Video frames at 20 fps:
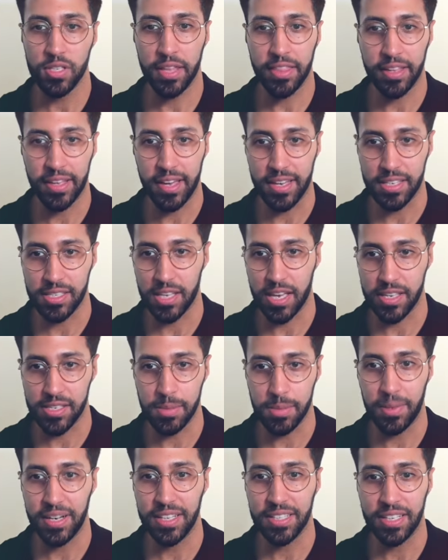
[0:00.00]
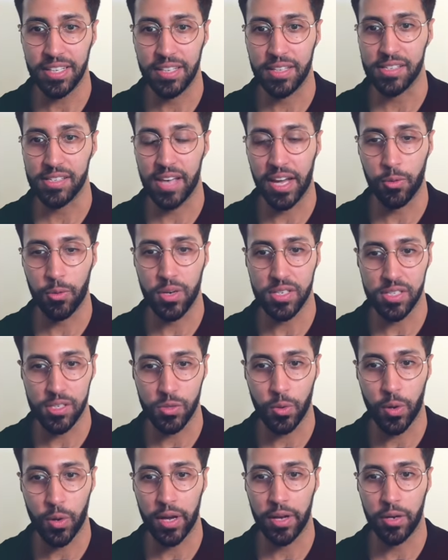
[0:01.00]
I think accessibility and design wise is
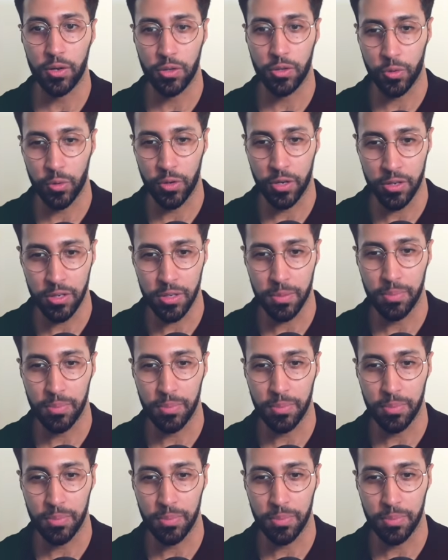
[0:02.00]
quite good,